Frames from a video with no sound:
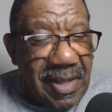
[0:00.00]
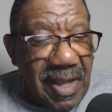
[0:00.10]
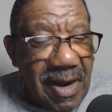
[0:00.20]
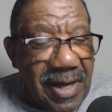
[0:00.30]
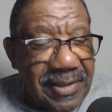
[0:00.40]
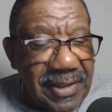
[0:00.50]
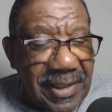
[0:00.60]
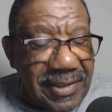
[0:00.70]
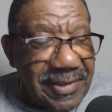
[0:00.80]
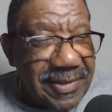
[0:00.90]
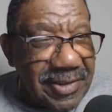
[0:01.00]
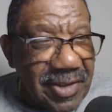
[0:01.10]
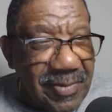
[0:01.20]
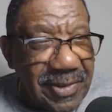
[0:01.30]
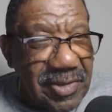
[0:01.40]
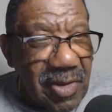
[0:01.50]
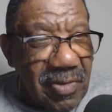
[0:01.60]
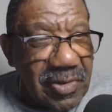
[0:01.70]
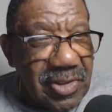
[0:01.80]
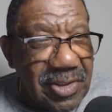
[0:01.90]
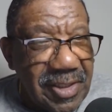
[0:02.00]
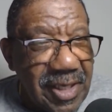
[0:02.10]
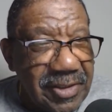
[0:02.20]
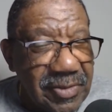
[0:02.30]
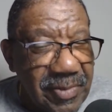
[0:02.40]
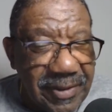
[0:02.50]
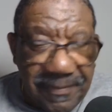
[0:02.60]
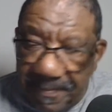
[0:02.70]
All right, ladies and gentlemen, talk to you next week.